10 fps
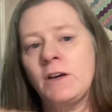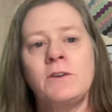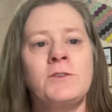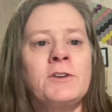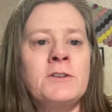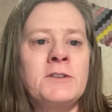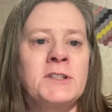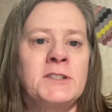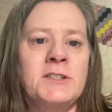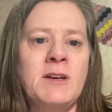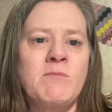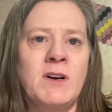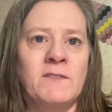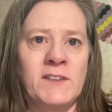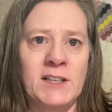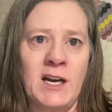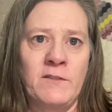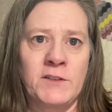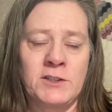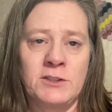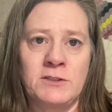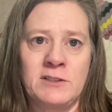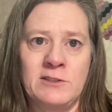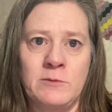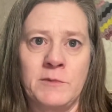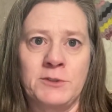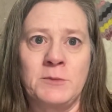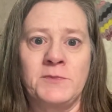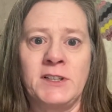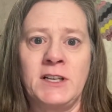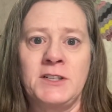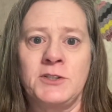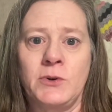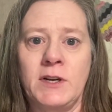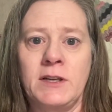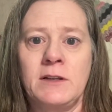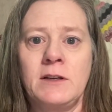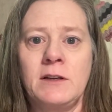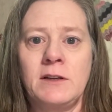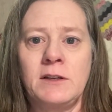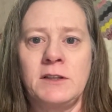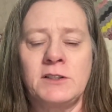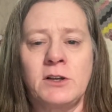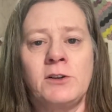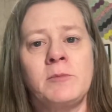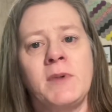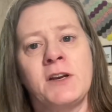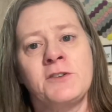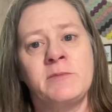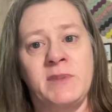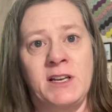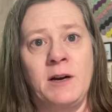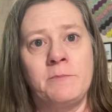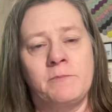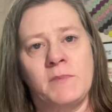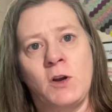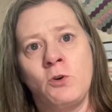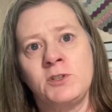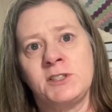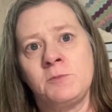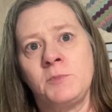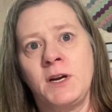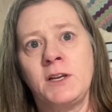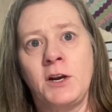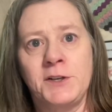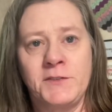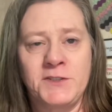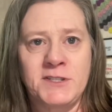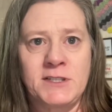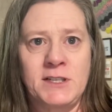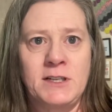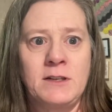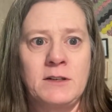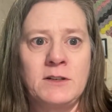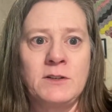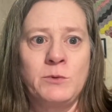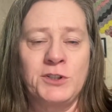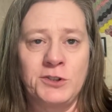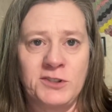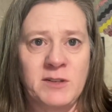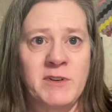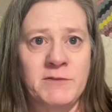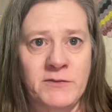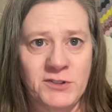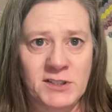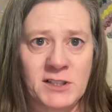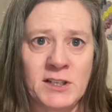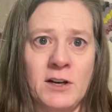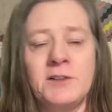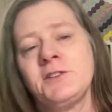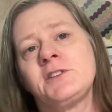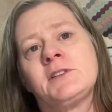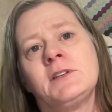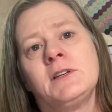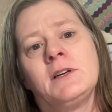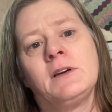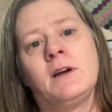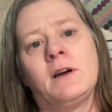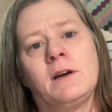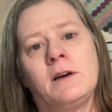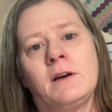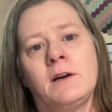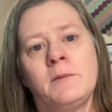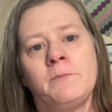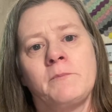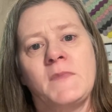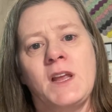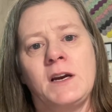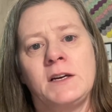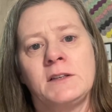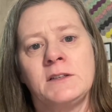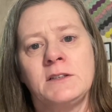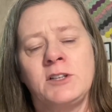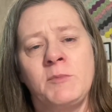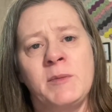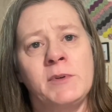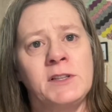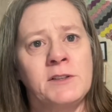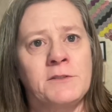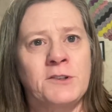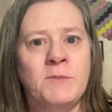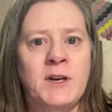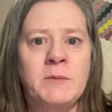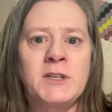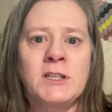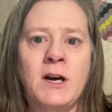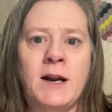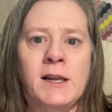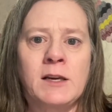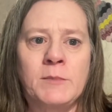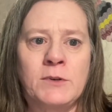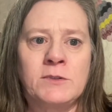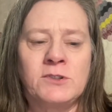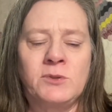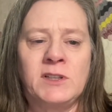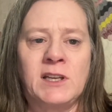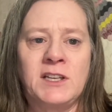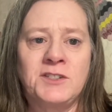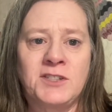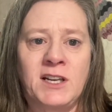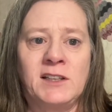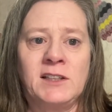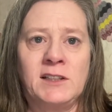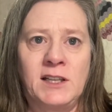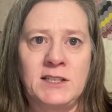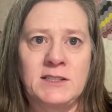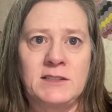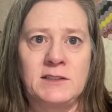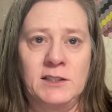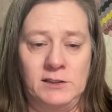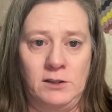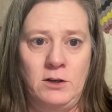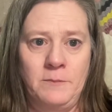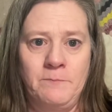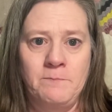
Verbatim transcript: There is a monthly afternoon Zoom group that I join. It's called a Maker's Meetup, hosted by Yarniversity, which used to be River City Yarns. Um, and some people in the group have been talking about doing a Shetland lace knit-along.